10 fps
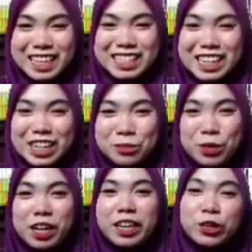
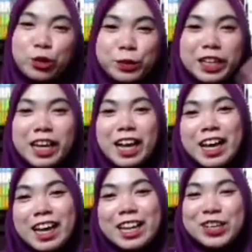Assalamualaikum and
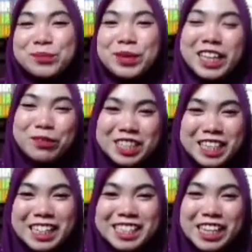hi, my name
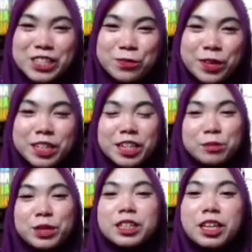is
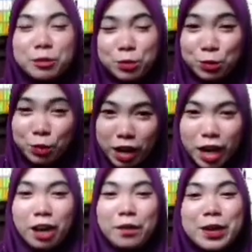ASFARINA binti Abdul
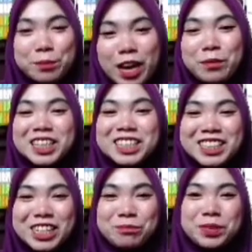Wahab and my
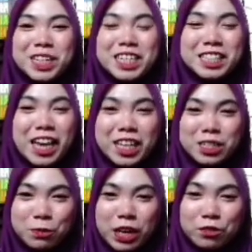metric number is
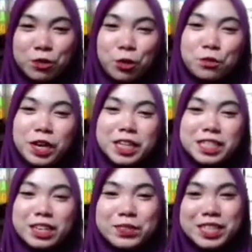
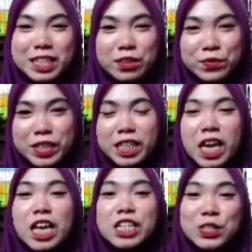S54577.
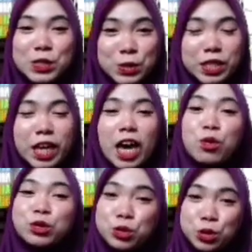So today I
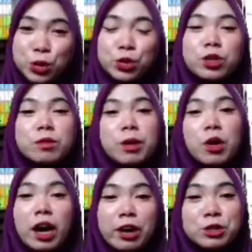want to show you
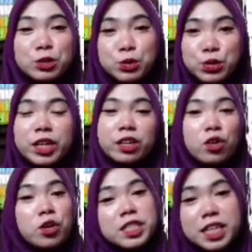about how to create
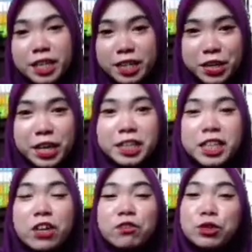a contact diagram,
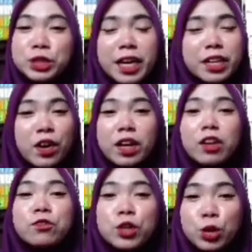data flow diagram
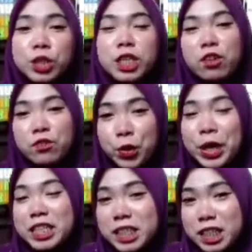and flow chart for
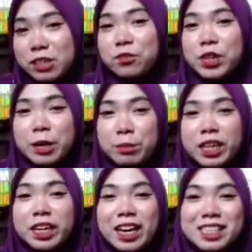Ashton
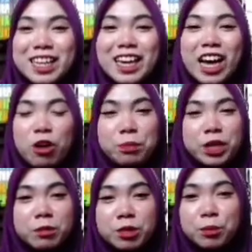Fleming case account
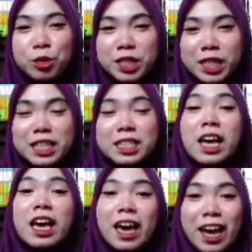payable process
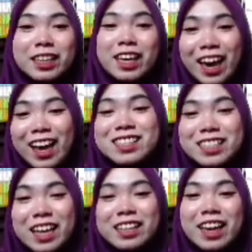at
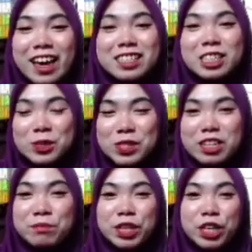SNS
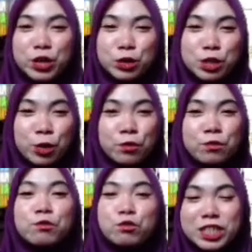using Microsoft
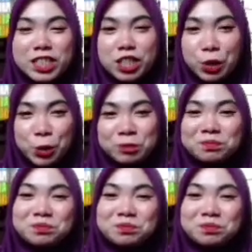Visio.